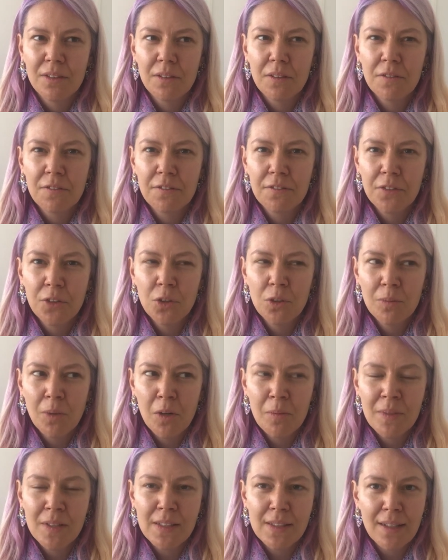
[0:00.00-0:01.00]
few
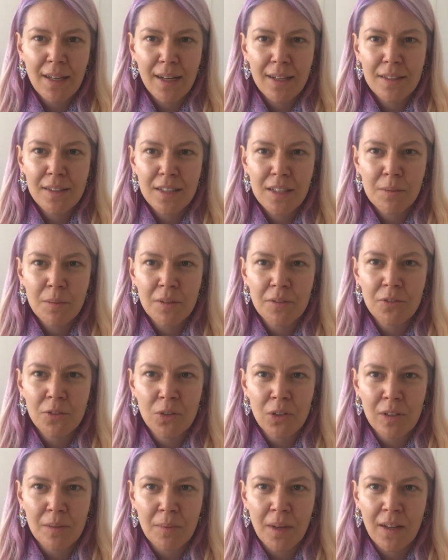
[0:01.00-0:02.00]
moments like this
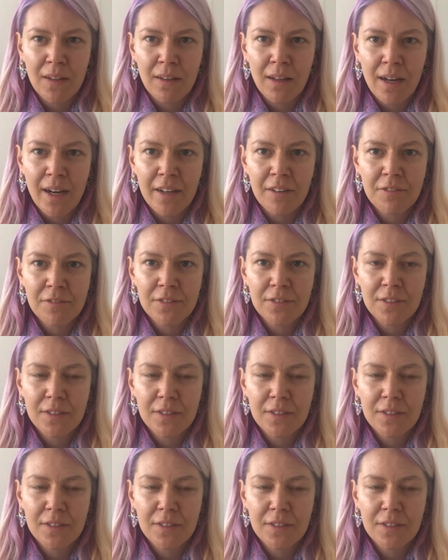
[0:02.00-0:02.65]
before in my life.